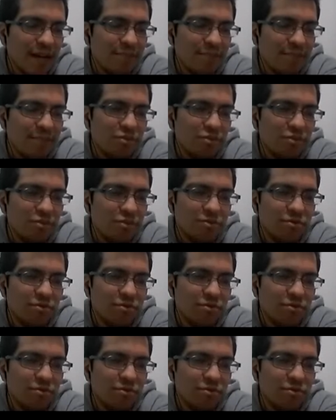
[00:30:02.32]
sure if
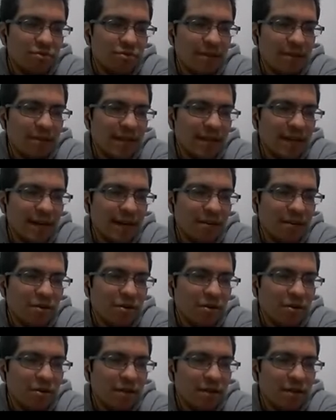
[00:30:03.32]
there are
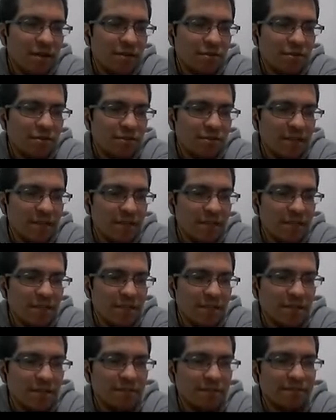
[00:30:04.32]
other cross
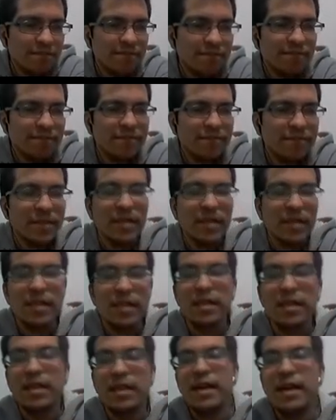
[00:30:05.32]
matches.
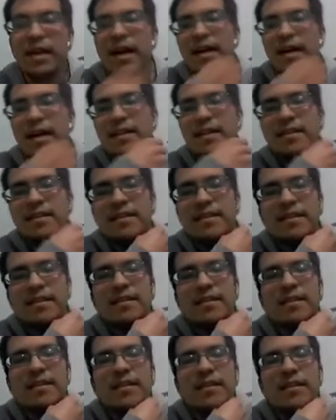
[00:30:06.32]
And
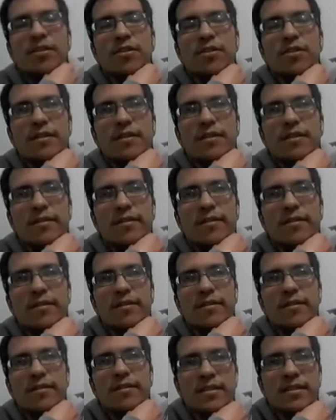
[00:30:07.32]
the other thing
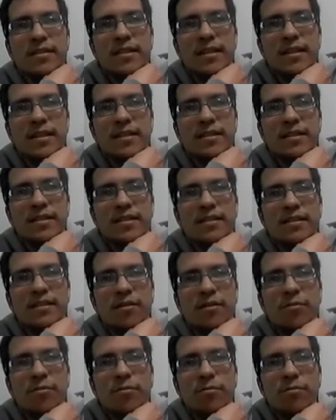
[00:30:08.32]
is that
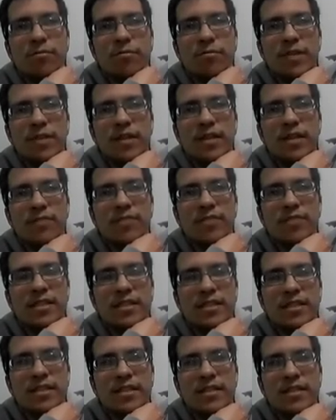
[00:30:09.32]
we
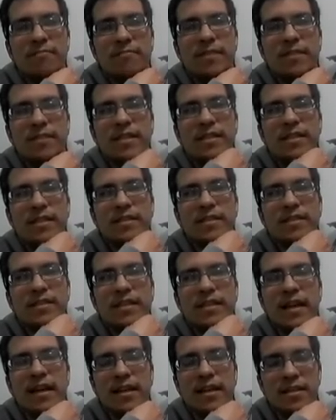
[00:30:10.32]
receive these
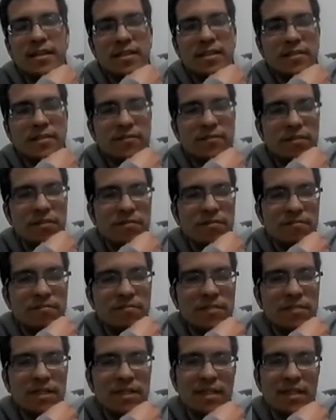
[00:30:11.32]
alerts from
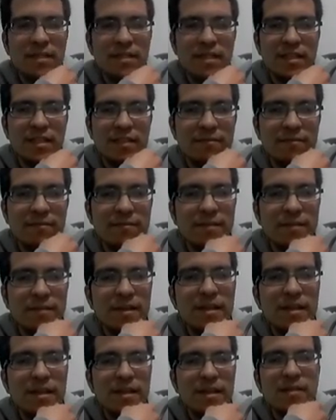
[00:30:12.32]
ZTF,
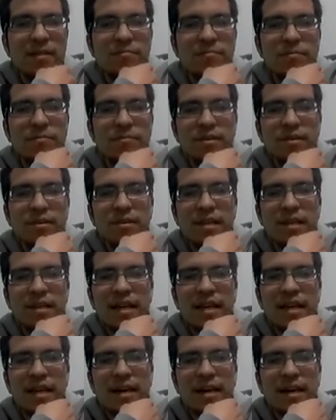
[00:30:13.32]
but they
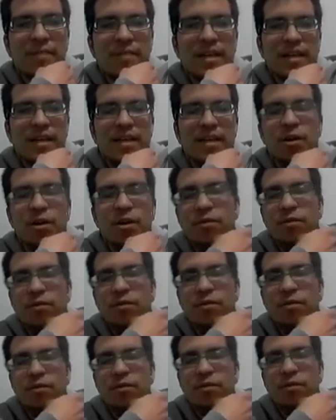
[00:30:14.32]
have their own
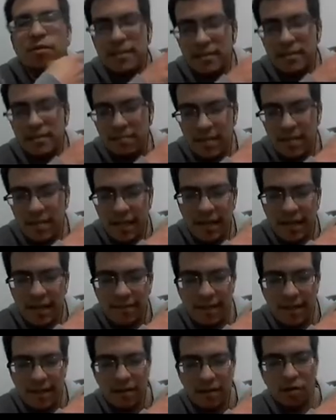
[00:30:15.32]
filter. They have
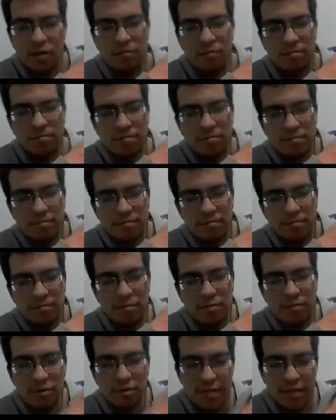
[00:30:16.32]
their own
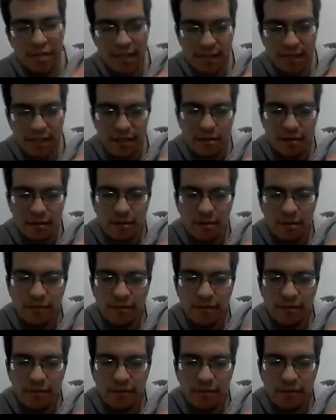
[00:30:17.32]
project of